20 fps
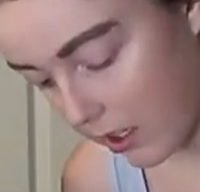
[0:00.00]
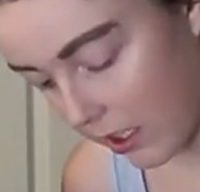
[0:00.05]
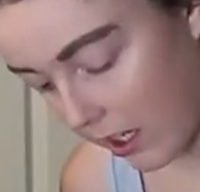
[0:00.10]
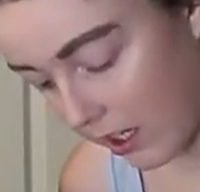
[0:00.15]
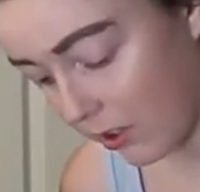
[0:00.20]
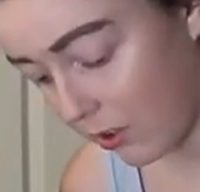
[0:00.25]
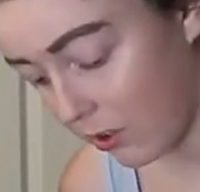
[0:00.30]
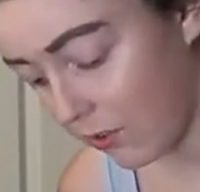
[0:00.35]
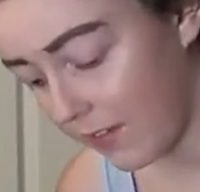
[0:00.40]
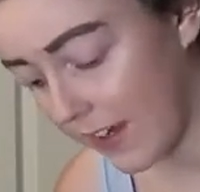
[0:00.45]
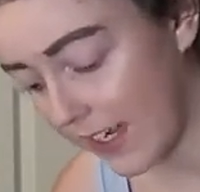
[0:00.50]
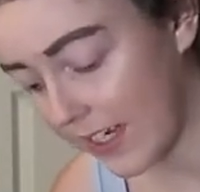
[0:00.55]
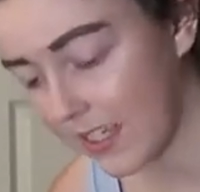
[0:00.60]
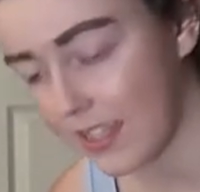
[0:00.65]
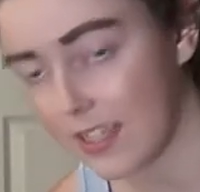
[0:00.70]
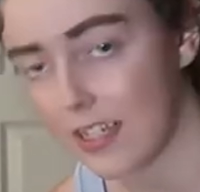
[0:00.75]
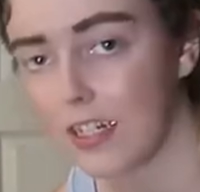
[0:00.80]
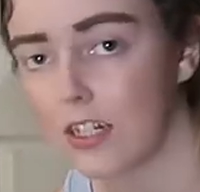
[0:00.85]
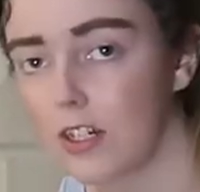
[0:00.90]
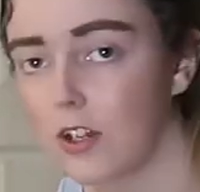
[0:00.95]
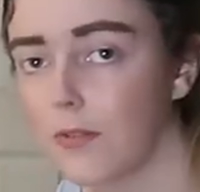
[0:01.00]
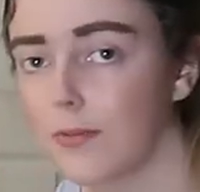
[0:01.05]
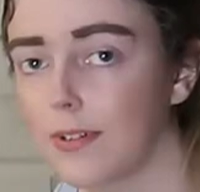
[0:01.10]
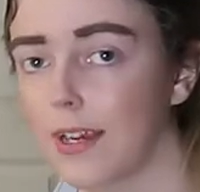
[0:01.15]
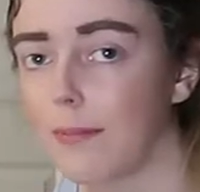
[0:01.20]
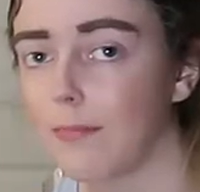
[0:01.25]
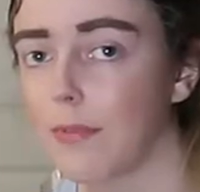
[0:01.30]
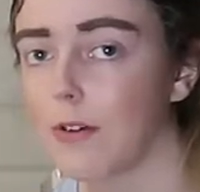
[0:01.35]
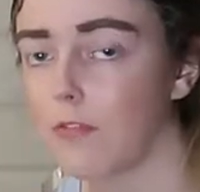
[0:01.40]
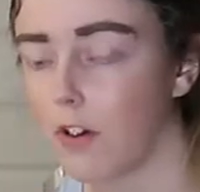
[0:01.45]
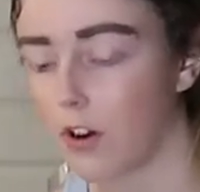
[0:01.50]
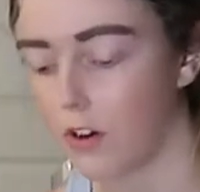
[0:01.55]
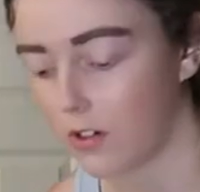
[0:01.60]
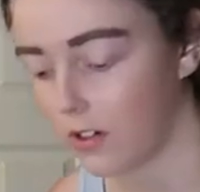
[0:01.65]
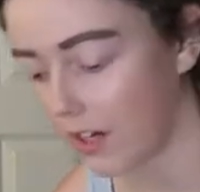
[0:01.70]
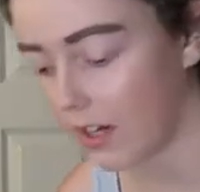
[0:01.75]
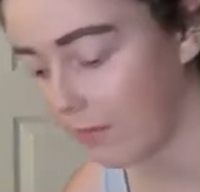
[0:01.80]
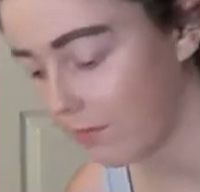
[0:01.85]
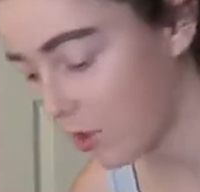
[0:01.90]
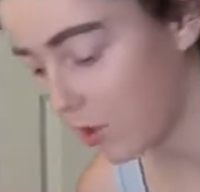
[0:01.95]
I love editing, don't get me
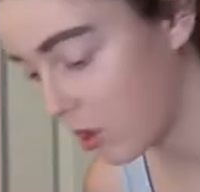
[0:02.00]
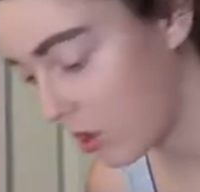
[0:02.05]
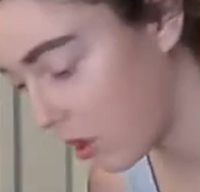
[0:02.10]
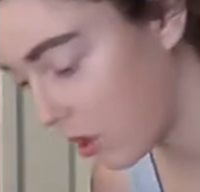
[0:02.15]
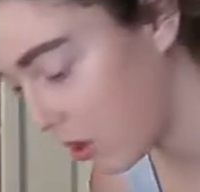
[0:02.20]
wrong, I'm just